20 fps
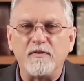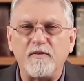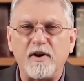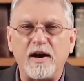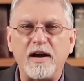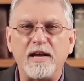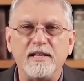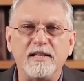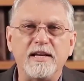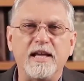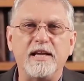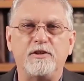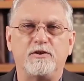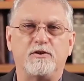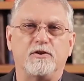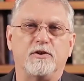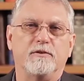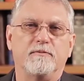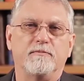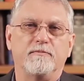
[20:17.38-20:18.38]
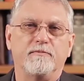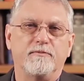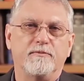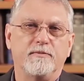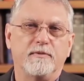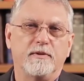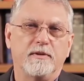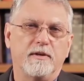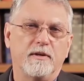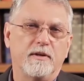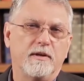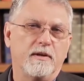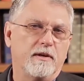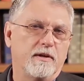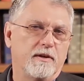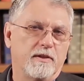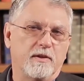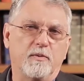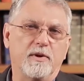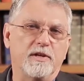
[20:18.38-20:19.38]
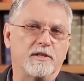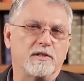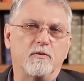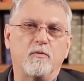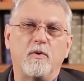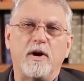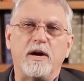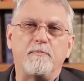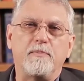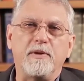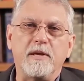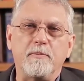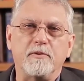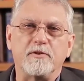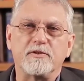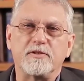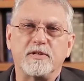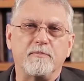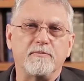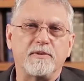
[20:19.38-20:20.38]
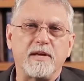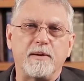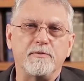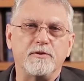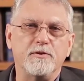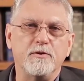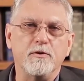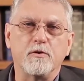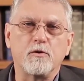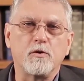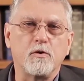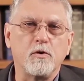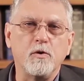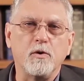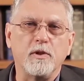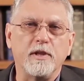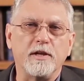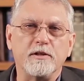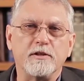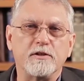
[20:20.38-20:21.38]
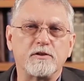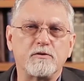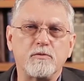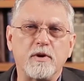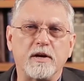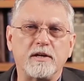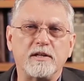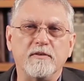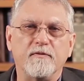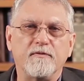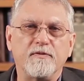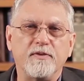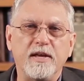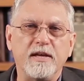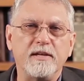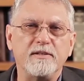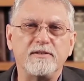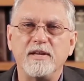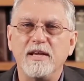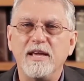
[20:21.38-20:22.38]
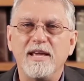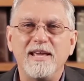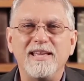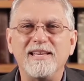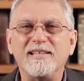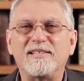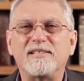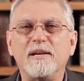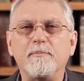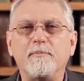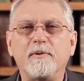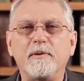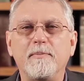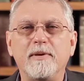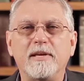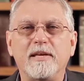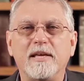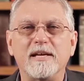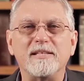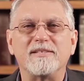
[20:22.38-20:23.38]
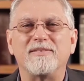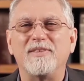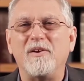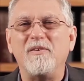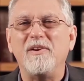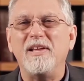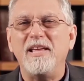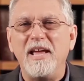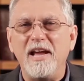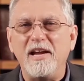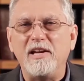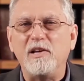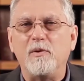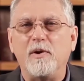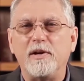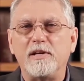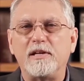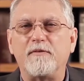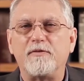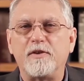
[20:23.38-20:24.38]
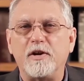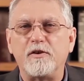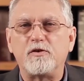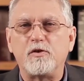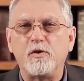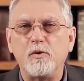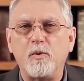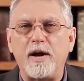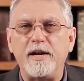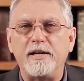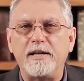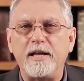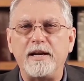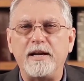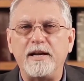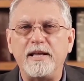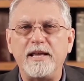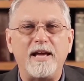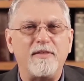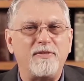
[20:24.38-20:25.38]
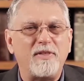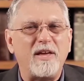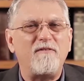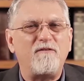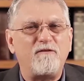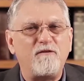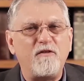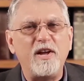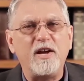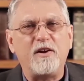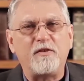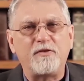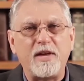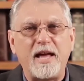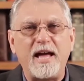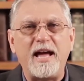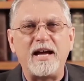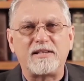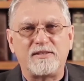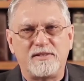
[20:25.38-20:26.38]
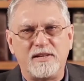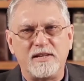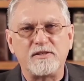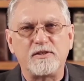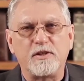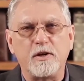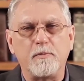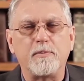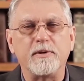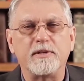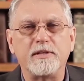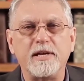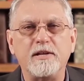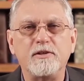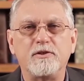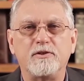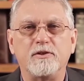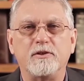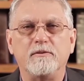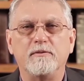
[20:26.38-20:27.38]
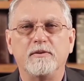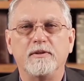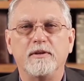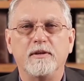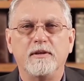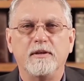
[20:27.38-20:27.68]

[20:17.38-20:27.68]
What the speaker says: divine nature. The reason why people sometimes do cruel and destructive things is simply because they're ignorant of their true identity and they fail to access their potential.